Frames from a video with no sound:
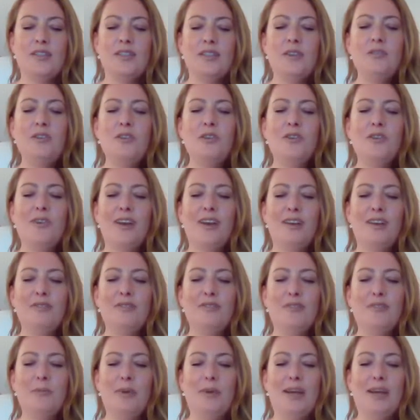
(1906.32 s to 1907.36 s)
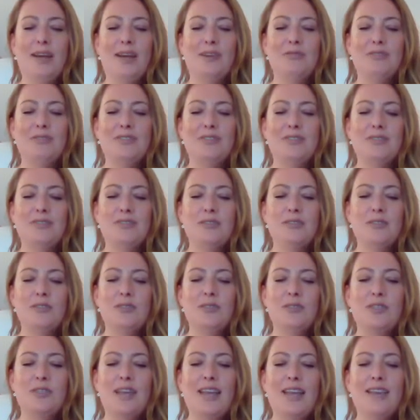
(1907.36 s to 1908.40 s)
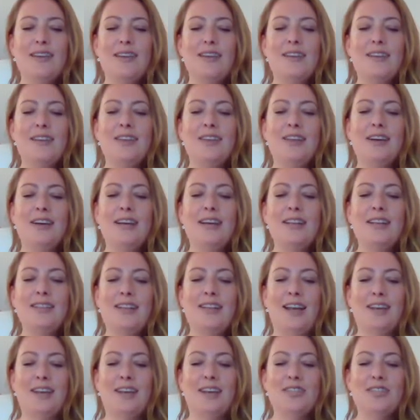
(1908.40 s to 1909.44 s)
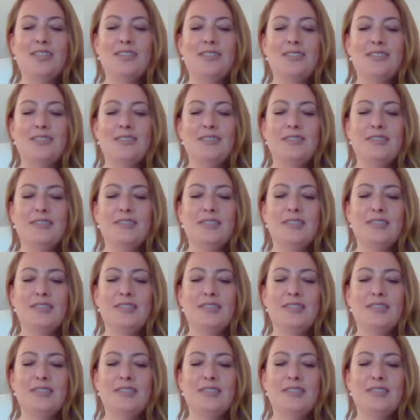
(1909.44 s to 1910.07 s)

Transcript: Know that you have the power to take aligned action,